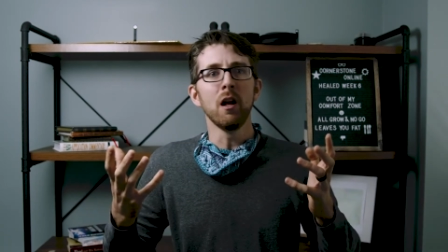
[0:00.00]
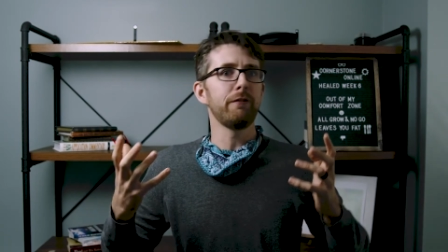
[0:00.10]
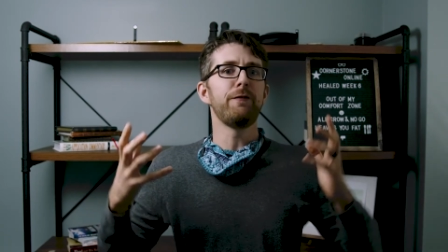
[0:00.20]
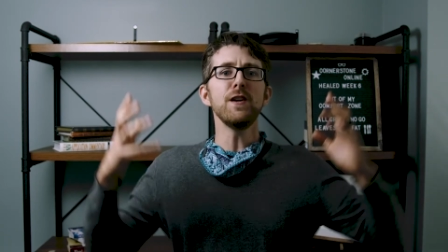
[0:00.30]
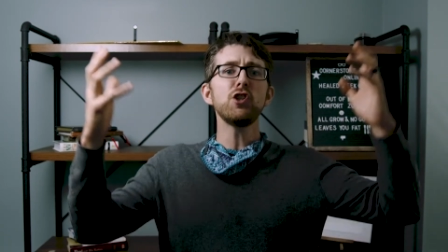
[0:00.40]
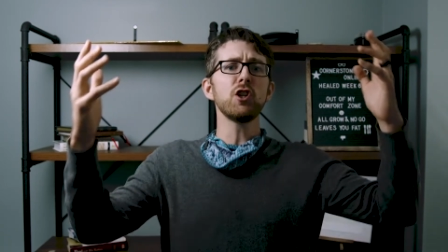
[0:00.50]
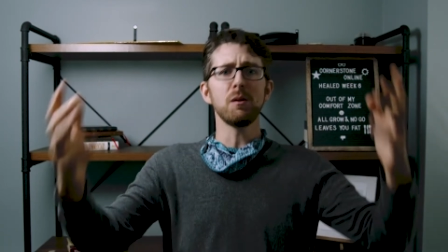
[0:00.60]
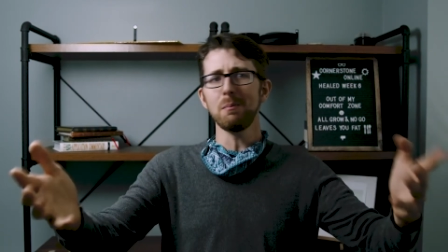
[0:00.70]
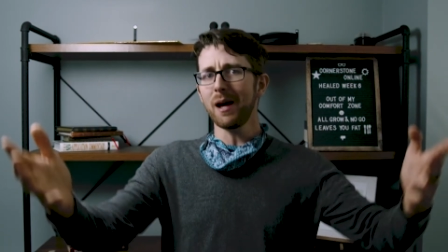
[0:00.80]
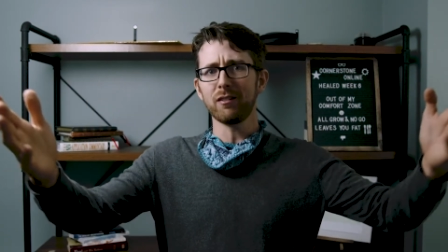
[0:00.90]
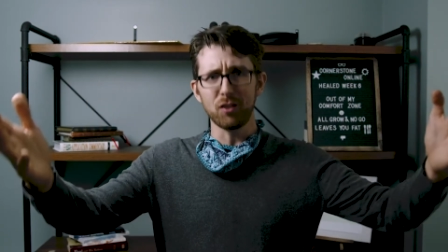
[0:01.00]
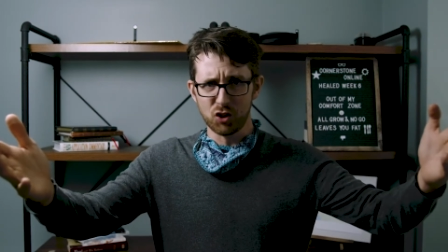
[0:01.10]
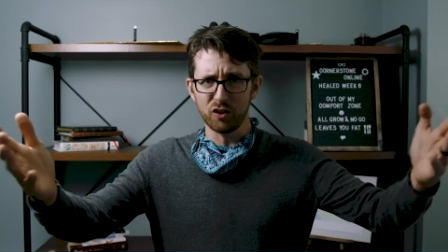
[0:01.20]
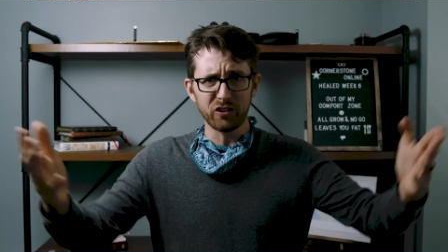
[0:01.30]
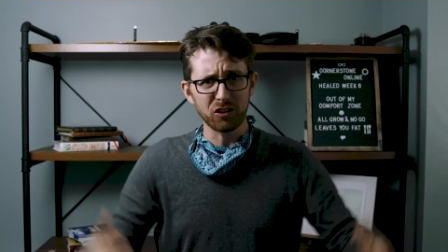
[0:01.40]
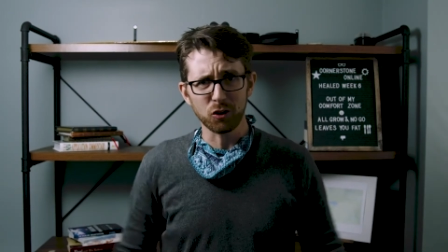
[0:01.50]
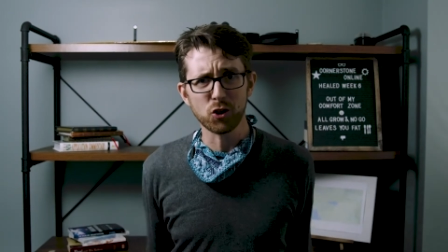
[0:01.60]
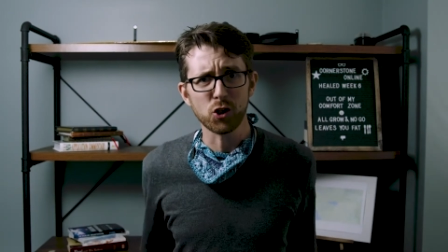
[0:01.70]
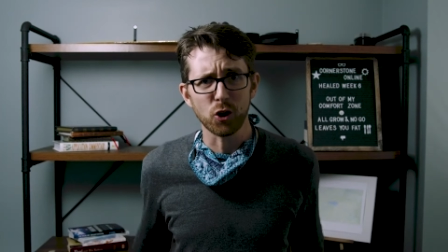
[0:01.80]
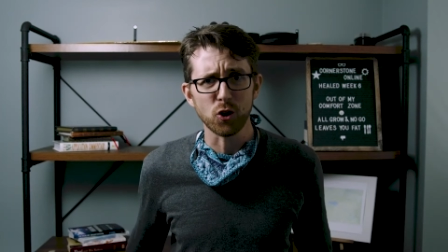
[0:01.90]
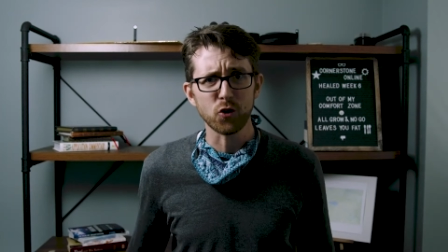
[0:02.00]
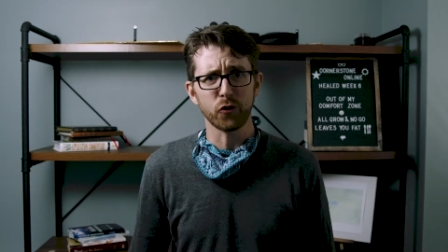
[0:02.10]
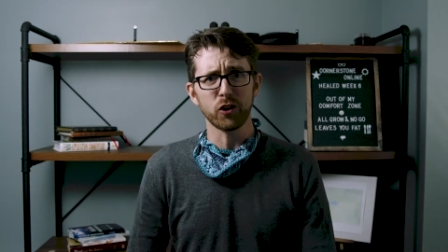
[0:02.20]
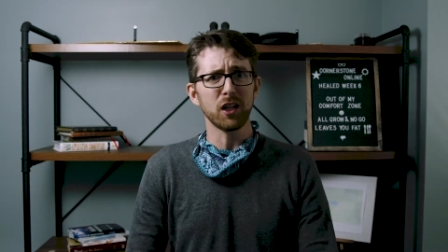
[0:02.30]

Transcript: vision messages at their church for